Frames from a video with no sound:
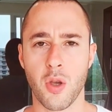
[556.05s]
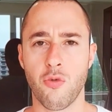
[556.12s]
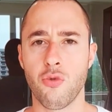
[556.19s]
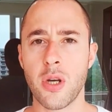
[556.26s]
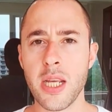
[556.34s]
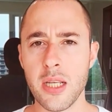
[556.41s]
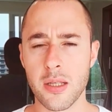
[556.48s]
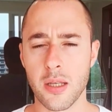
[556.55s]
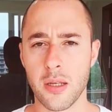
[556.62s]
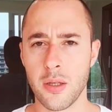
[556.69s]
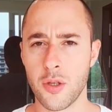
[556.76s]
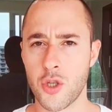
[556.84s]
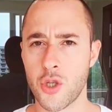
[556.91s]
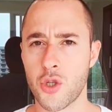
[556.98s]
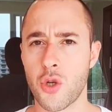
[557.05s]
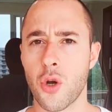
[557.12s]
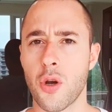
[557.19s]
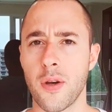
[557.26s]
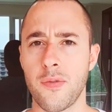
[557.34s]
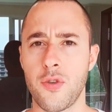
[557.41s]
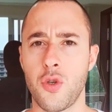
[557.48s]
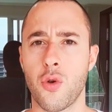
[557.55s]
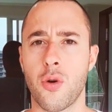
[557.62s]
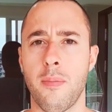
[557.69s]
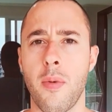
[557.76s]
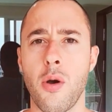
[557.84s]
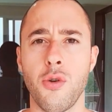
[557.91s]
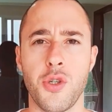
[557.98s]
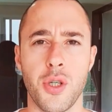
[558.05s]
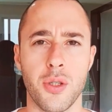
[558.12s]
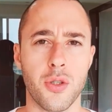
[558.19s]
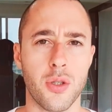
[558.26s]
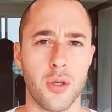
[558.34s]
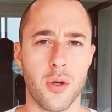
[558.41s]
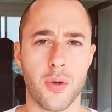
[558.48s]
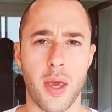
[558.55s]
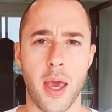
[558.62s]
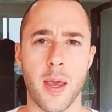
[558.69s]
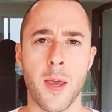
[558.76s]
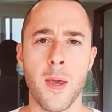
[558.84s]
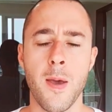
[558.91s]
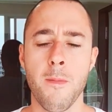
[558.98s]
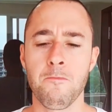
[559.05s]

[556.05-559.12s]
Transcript: reason serves your emotions, okay?